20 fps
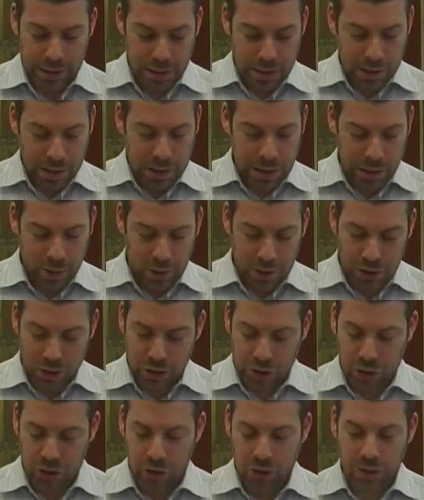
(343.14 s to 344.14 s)
Now I want to
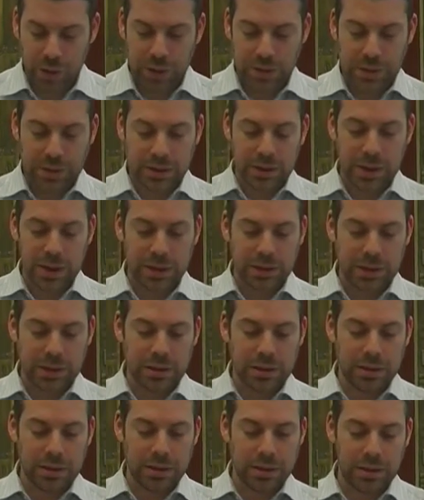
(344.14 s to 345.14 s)
show you what it says
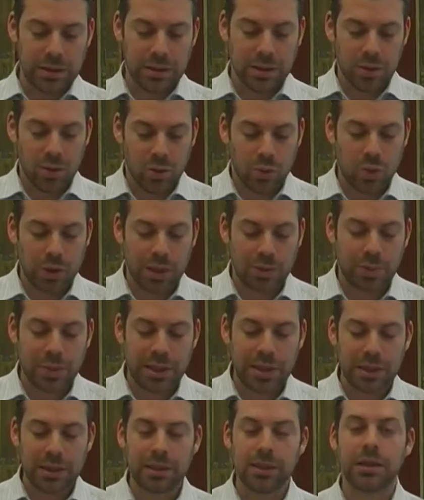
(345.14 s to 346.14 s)
in the
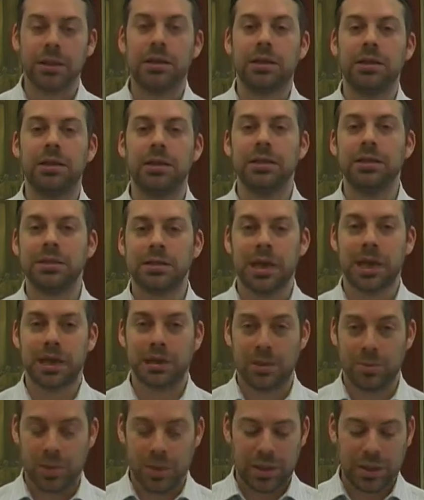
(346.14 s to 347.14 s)
Wikipedia
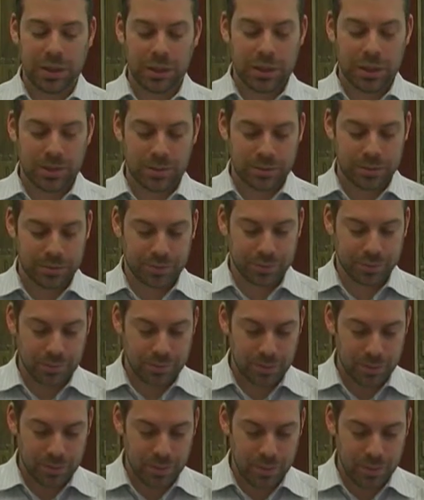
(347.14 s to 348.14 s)
encyclopedia
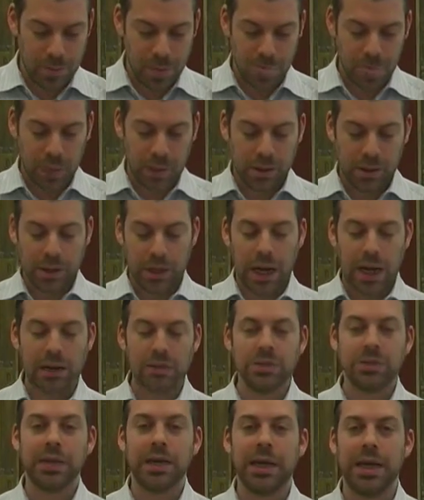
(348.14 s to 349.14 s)

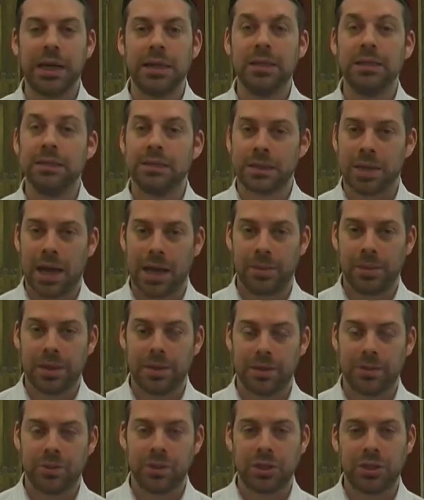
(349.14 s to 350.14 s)
under Halley's Comet,
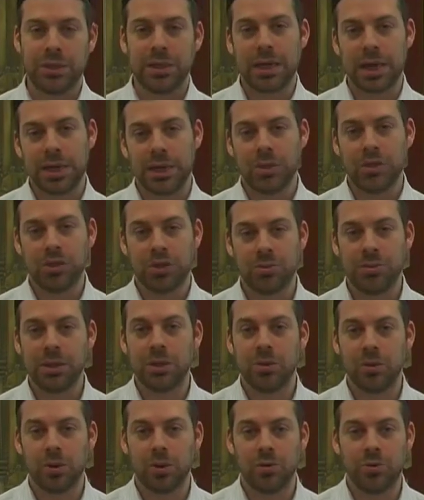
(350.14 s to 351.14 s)
which again, it should be
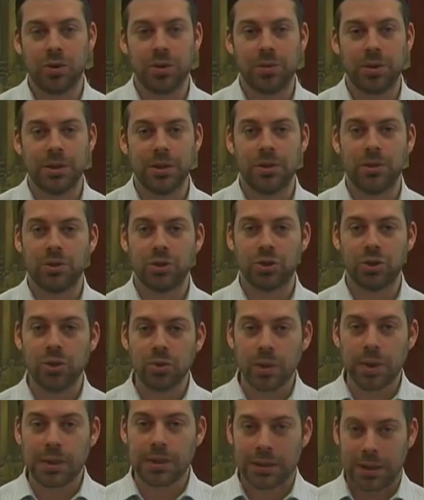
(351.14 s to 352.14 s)
called Rabbi
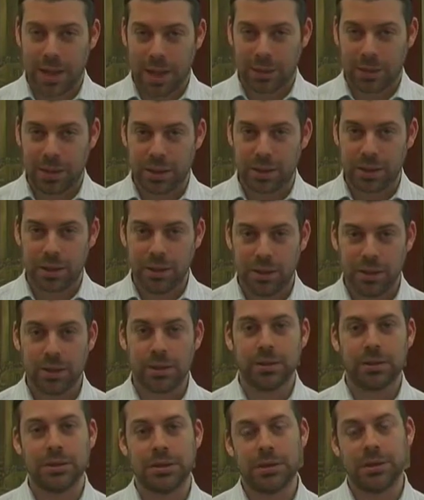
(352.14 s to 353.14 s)
Yeshua's Comet,
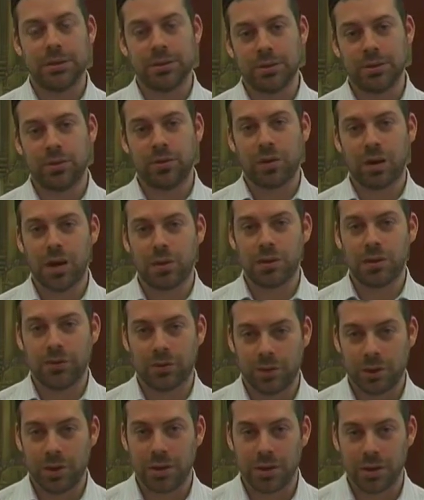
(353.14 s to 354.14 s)
because he did find it
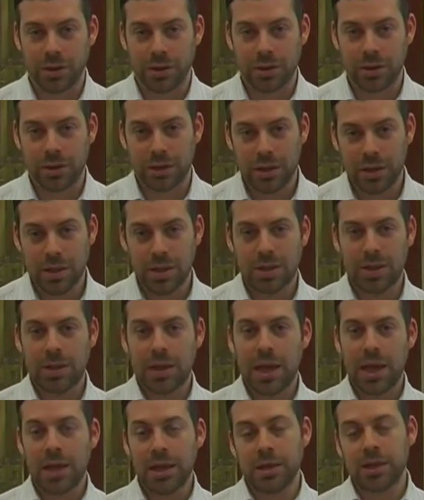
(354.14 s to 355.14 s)
first,
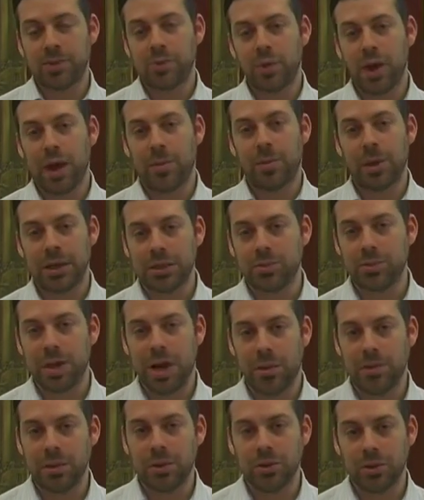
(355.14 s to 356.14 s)
and his rabbis
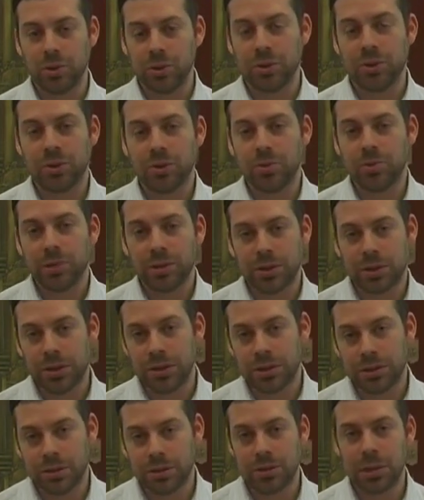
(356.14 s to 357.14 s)
probably knew it too,
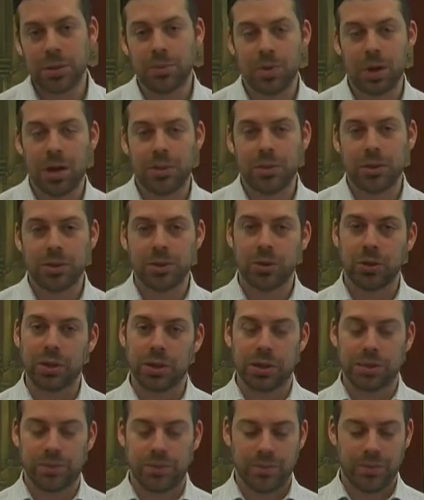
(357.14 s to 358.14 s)
because they probably taught
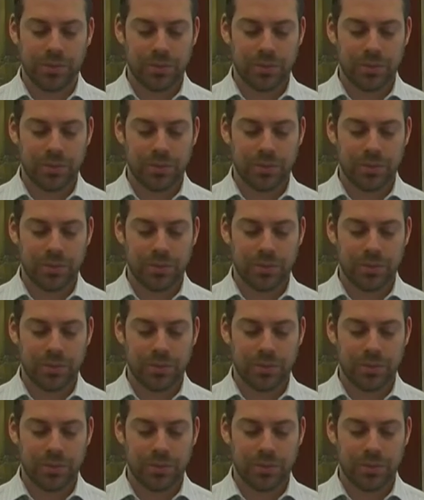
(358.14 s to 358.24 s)
him.